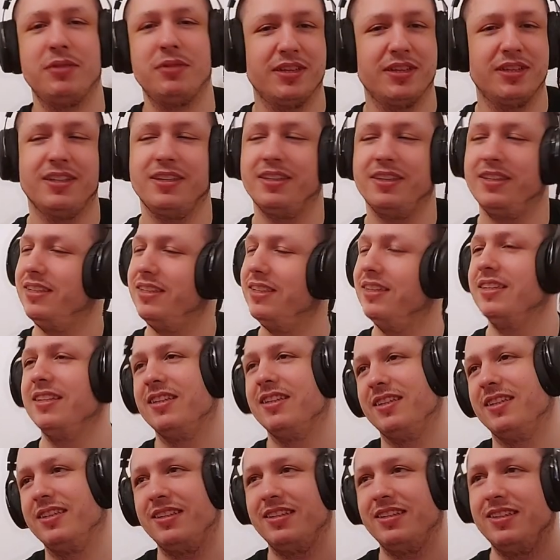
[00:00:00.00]
Another
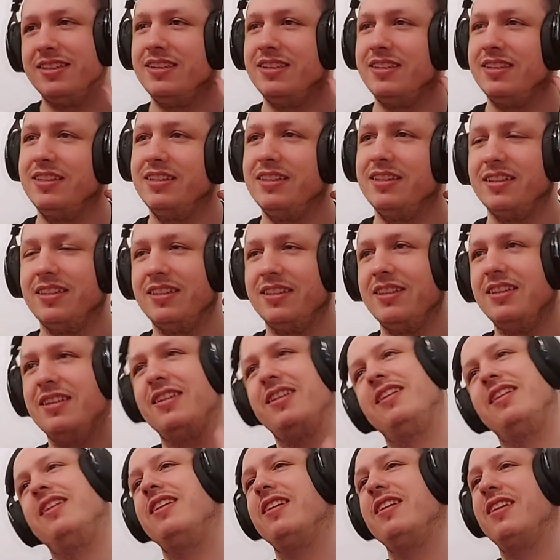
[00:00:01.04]
mariner,
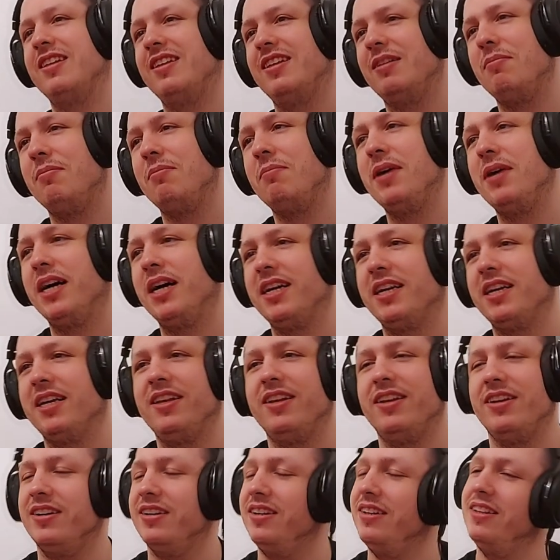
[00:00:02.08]
another
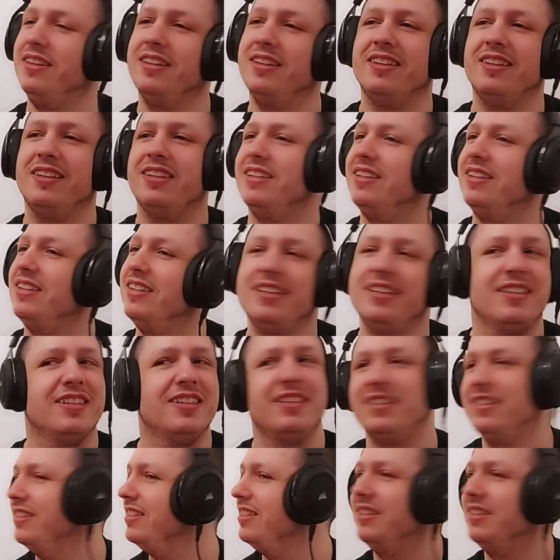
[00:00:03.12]
misfortune.
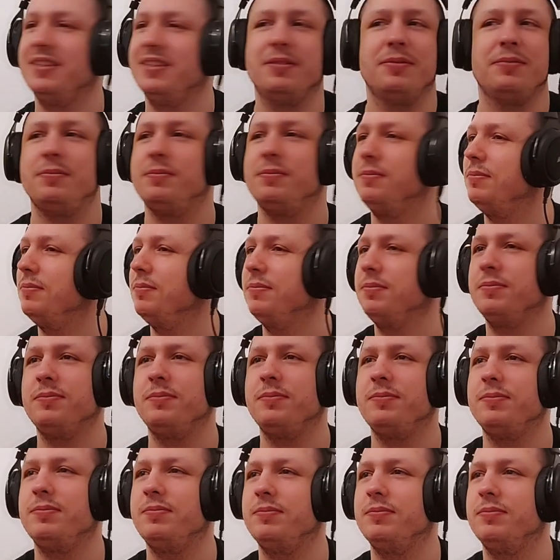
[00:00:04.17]
Monstrous
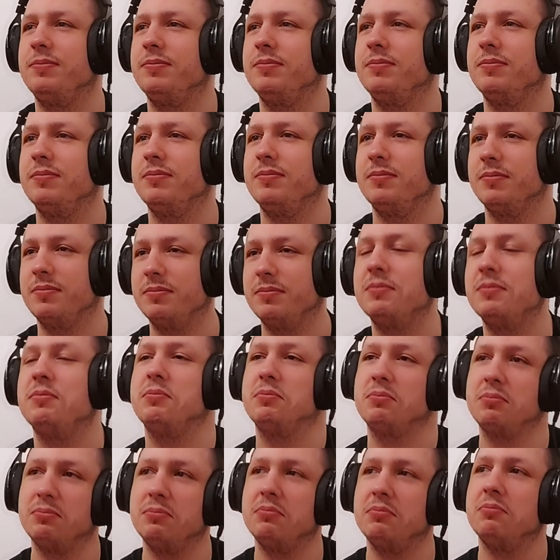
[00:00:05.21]
size has
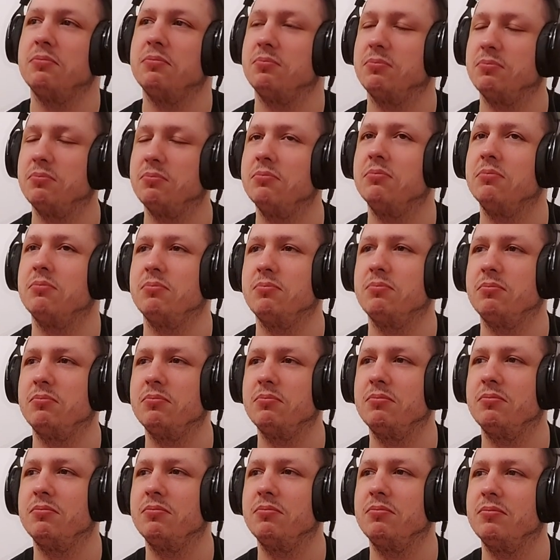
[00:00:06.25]
no
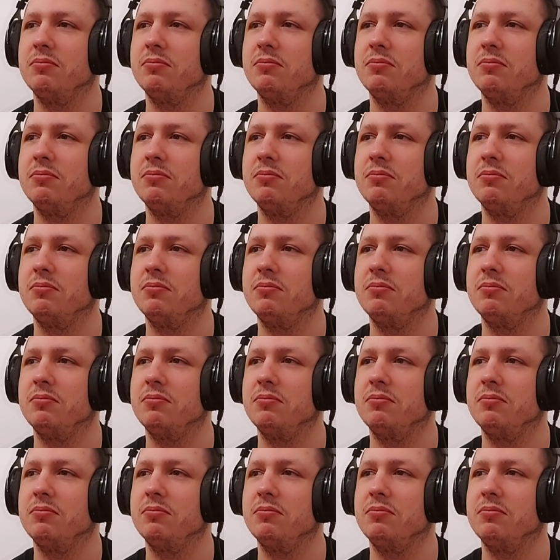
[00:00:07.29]
intrinsic